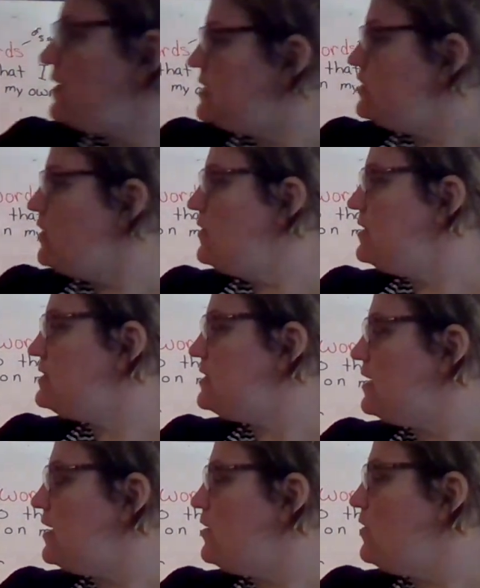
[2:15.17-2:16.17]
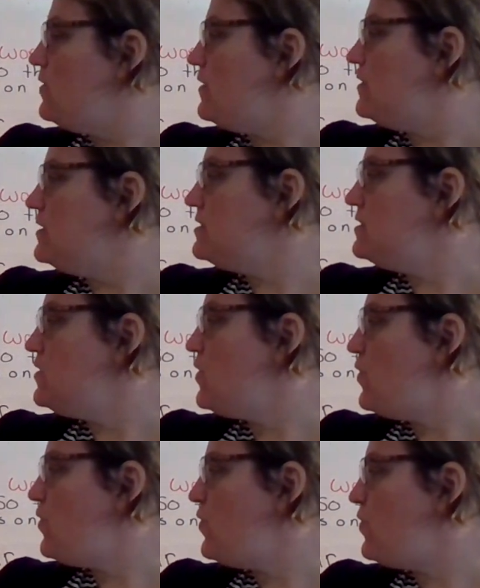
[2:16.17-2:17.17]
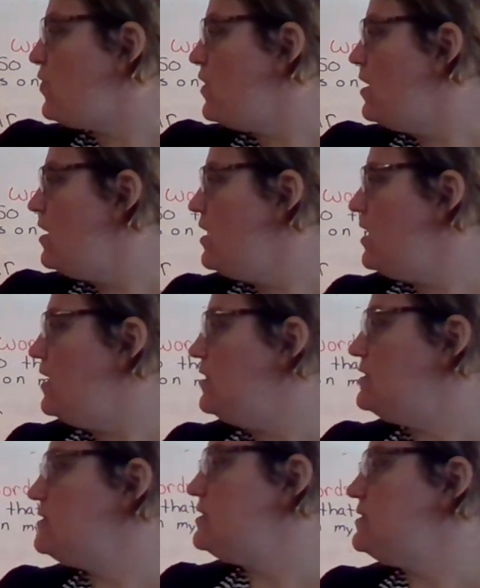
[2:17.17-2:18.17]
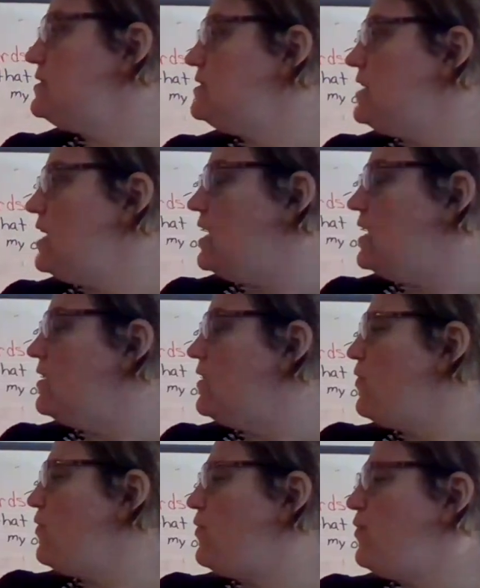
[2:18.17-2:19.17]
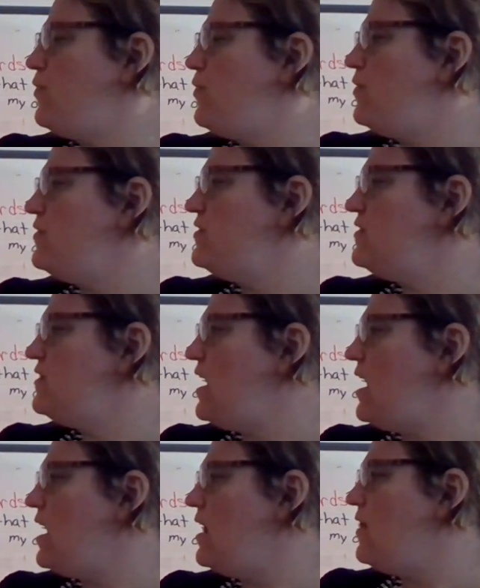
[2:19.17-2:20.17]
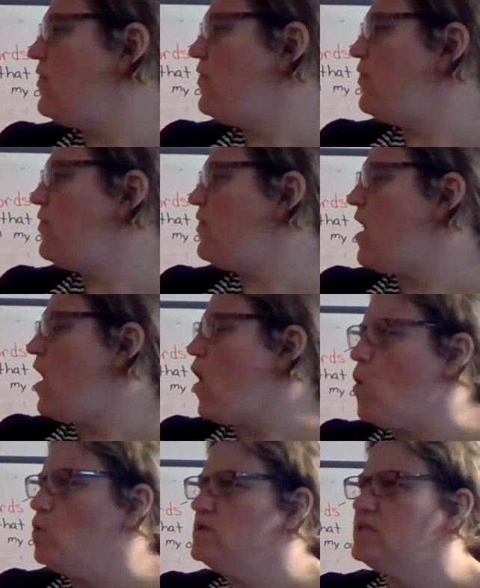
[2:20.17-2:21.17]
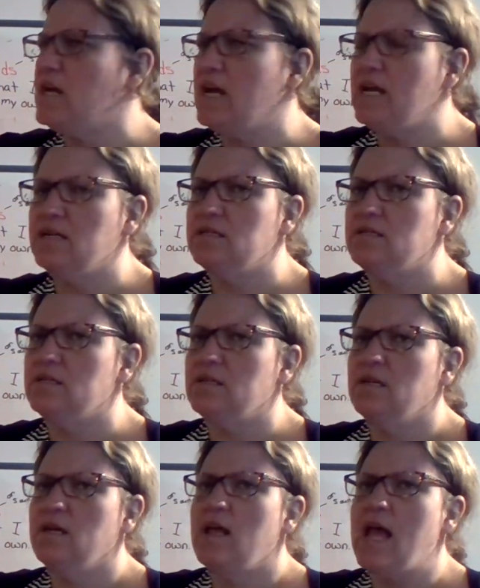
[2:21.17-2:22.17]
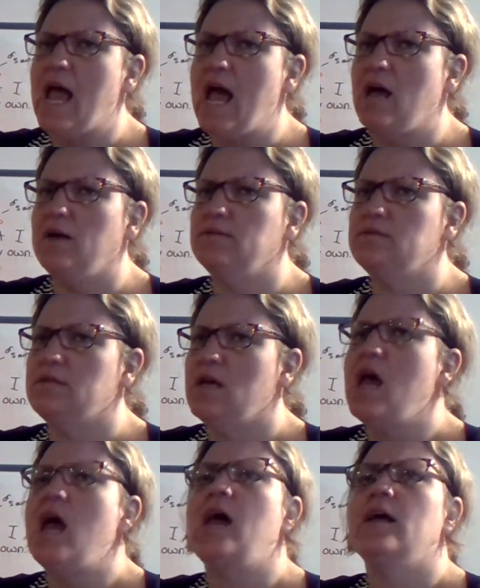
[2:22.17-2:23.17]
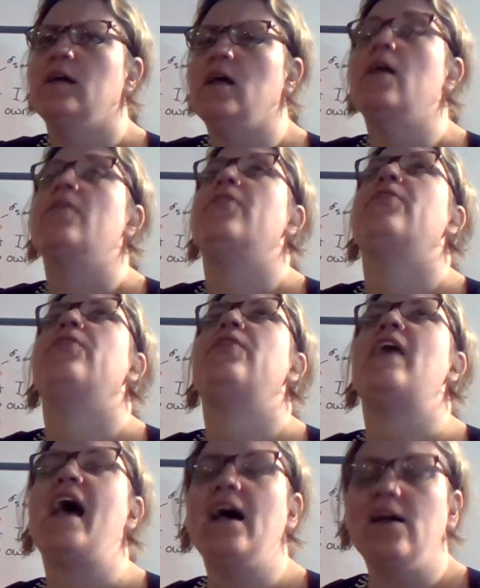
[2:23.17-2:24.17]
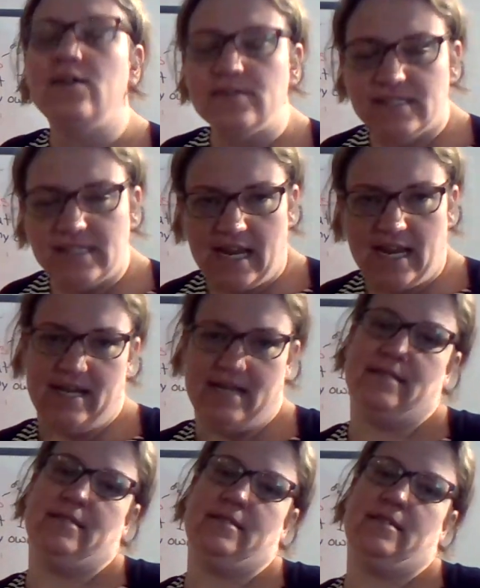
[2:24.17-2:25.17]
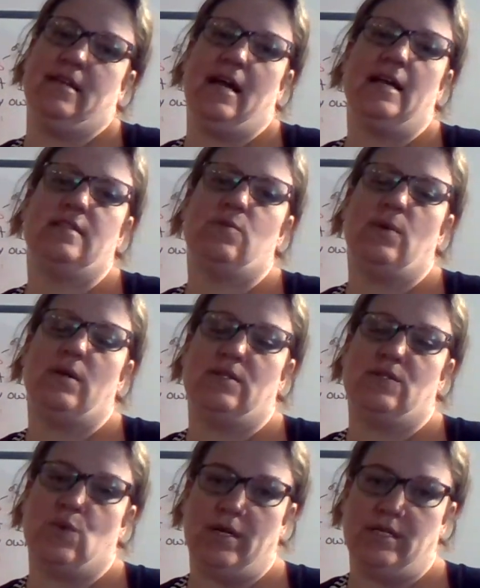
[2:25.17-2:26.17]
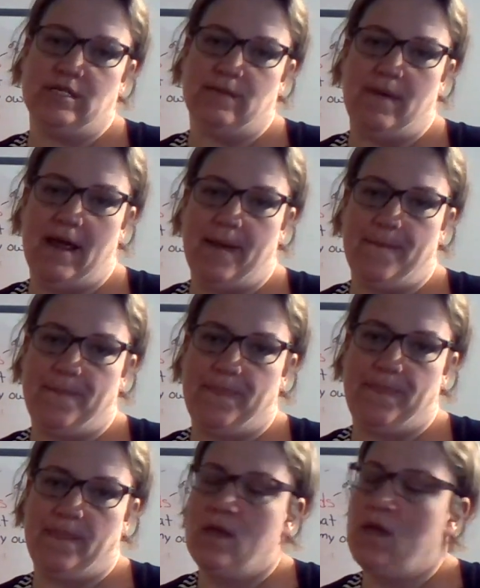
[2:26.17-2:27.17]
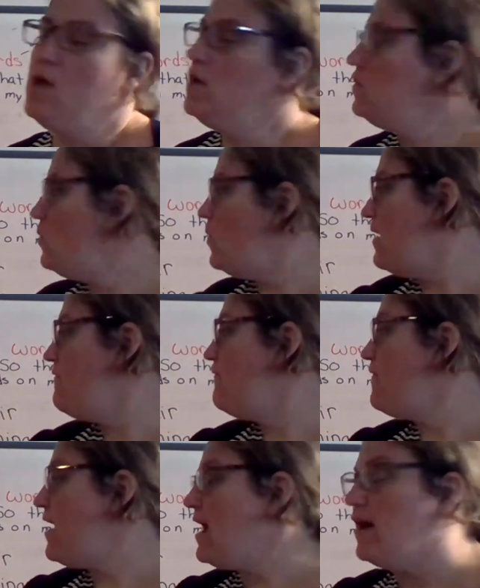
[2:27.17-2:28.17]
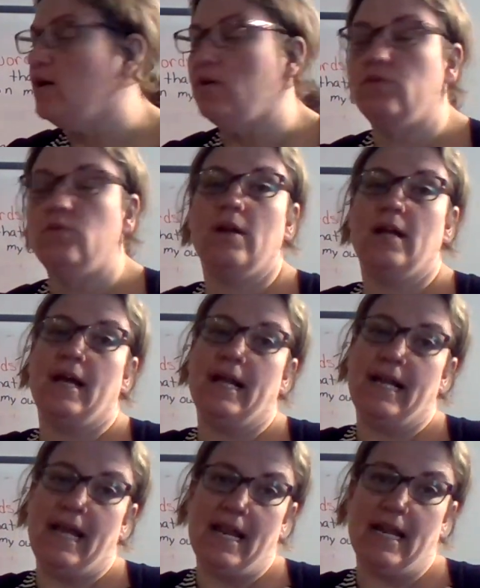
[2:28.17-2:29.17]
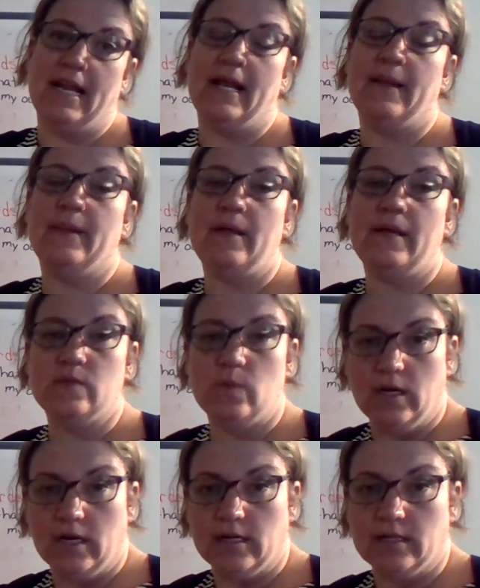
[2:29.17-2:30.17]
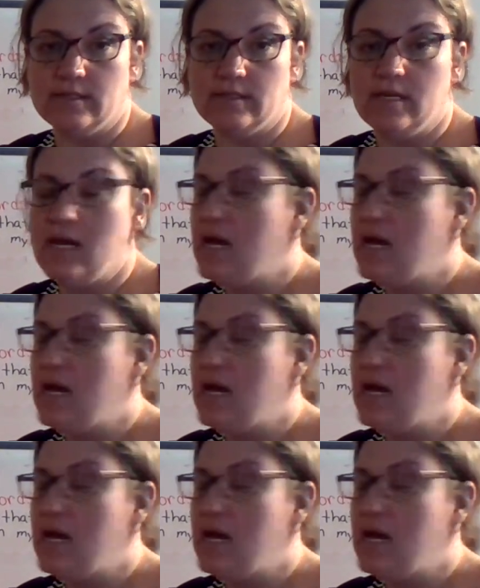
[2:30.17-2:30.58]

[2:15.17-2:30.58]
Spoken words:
didn't know this end, I know that this is and this is sand. Sand. O sand? Owls. Thousand. That's what it's going to be. So I found what I needed in these words.